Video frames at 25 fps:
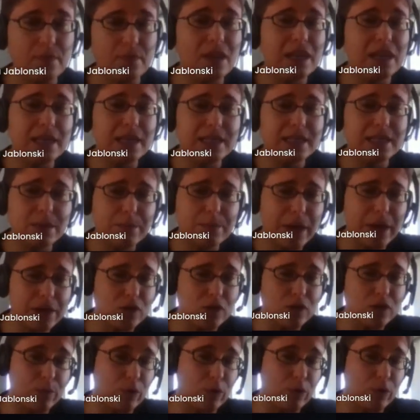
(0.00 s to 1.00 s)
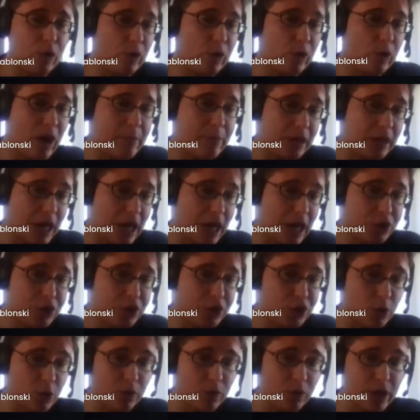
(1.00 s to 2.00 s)
Is it based on a programming language you
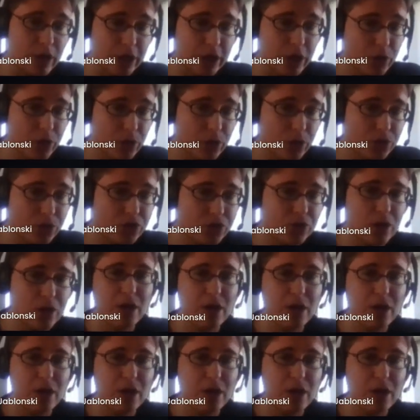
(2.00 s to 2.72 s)
already use?